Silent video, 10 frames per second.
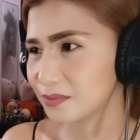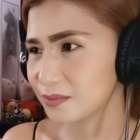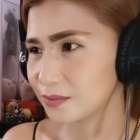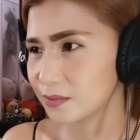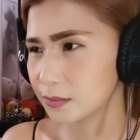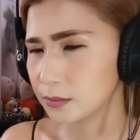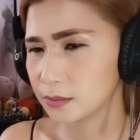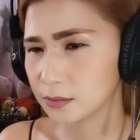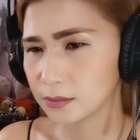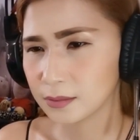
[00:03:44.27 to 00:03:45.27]
And
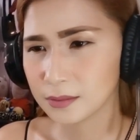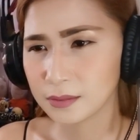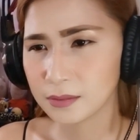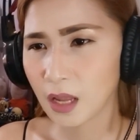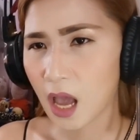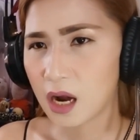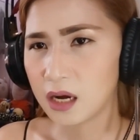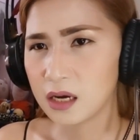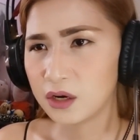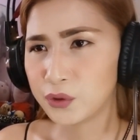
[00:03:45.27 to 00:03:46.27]

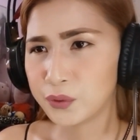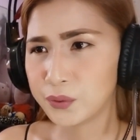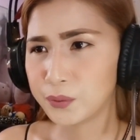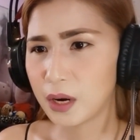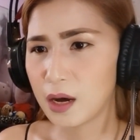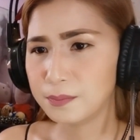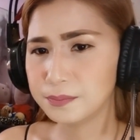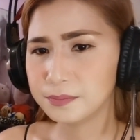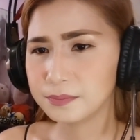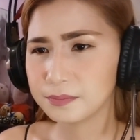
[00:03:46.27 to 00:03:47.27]
those glades I
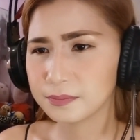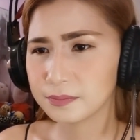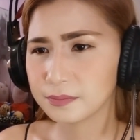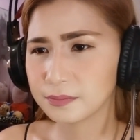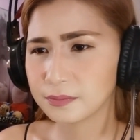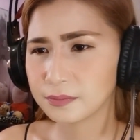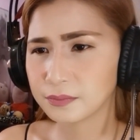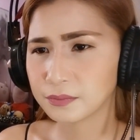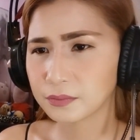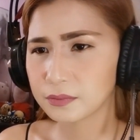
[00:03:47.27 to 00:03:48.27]

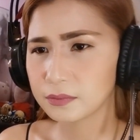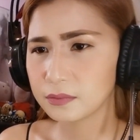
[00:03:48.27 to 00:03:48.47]
wander